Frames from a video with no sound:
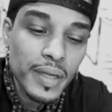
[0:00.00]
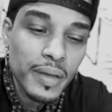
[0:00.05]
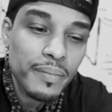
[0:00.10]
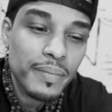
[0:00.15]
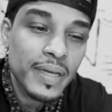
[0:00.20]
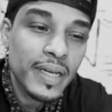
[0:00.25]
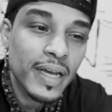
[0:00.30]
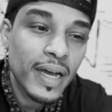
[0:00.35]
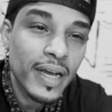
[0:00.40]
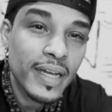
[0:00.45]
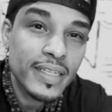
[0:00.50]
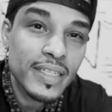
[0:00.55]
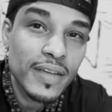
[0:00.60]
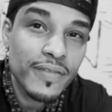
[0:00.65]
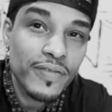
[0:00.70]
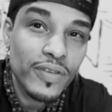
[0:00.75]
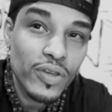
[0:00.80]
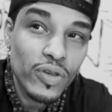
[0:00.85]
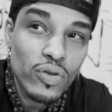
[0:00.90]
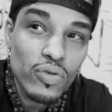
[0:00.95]
Because if
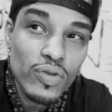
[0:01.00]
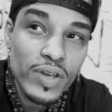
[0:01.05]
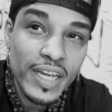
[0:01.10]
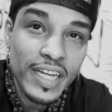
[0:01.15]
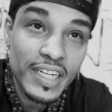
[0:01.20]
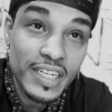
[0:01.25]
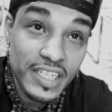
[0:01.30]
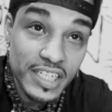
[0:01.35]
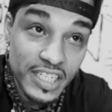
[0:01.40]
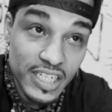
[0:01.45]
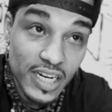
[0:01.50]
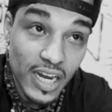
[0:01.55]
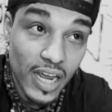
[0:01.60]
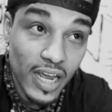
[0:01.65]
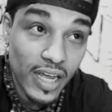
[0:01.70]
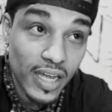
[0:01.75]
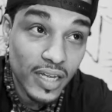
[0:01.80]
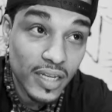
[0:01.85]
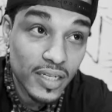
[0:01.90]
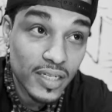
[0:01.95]
you can
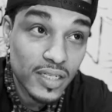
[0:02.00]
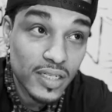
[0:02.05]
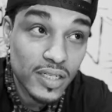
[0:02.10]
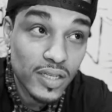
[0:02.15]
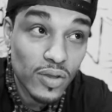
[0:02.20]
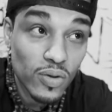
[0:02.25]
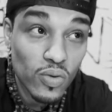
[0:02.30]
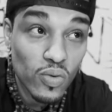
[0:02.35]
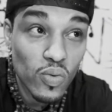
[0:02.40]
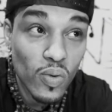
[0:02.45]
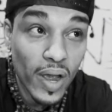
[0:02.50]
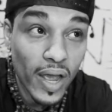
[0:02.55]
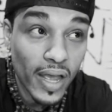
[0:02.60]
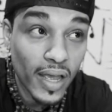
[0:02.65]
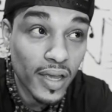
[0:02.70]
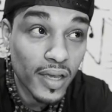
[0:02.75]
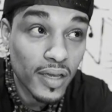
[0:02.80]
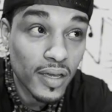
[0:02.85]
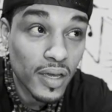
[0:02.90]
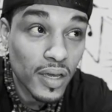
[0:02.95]
change the
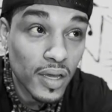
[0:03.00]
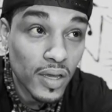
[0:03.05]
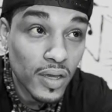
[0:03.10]
way